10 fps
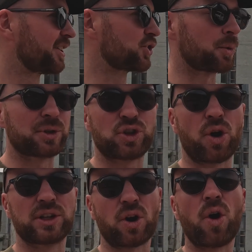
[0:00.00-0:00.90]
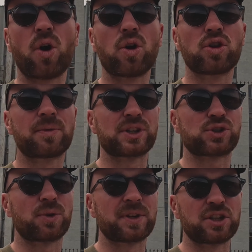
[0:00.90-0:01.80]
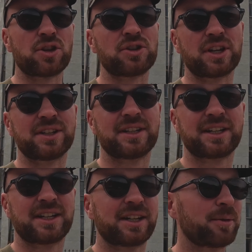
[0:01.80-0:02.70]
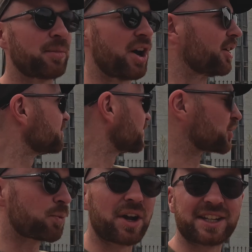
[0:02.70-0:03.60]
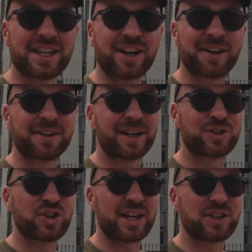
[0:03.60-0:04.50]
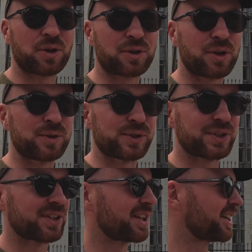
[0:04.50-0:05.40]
So they're dotted all over the Soviet Union, but there's one here at Jeti-Oguz.